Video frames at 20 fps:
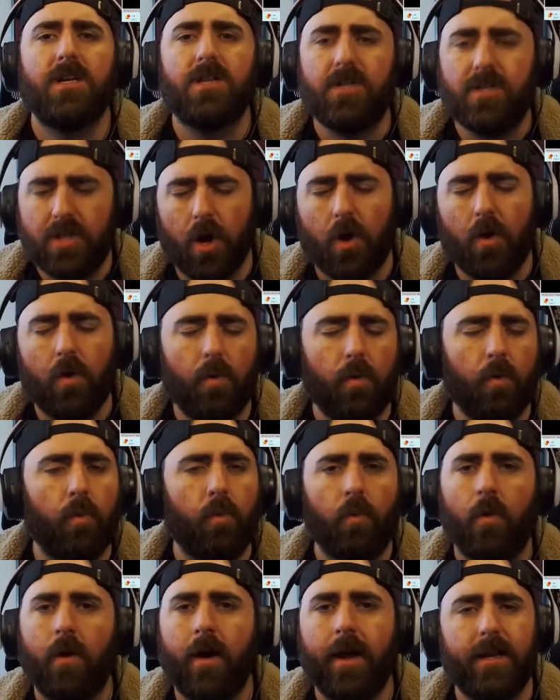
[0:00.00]
don't
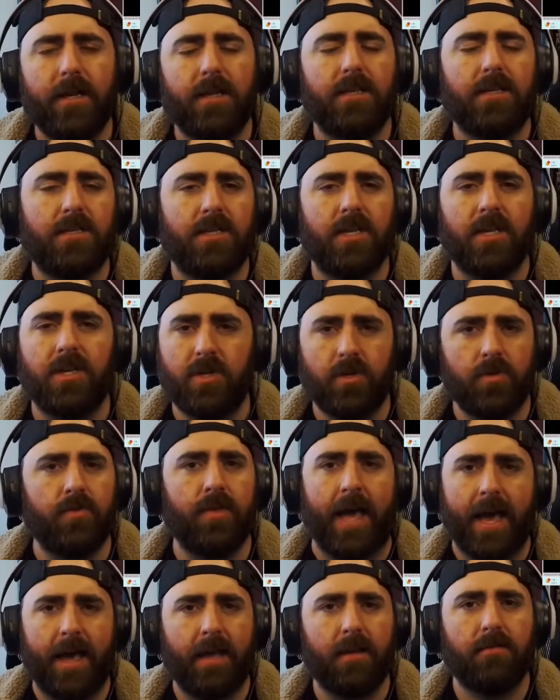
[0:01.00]
want to do
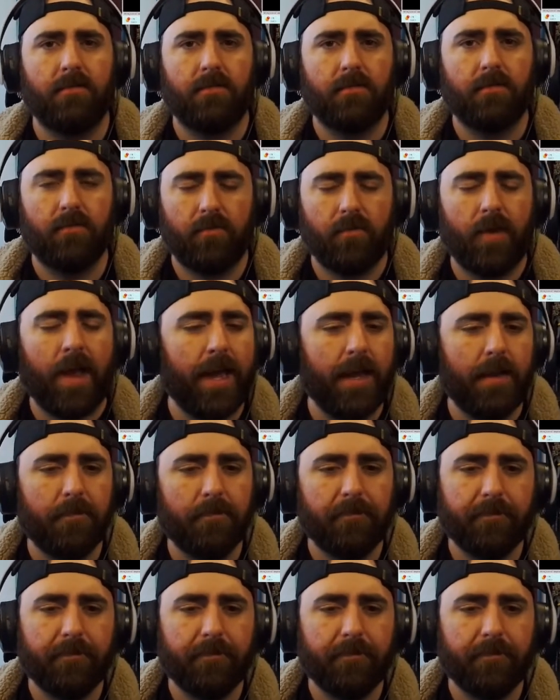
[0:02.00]
that, right?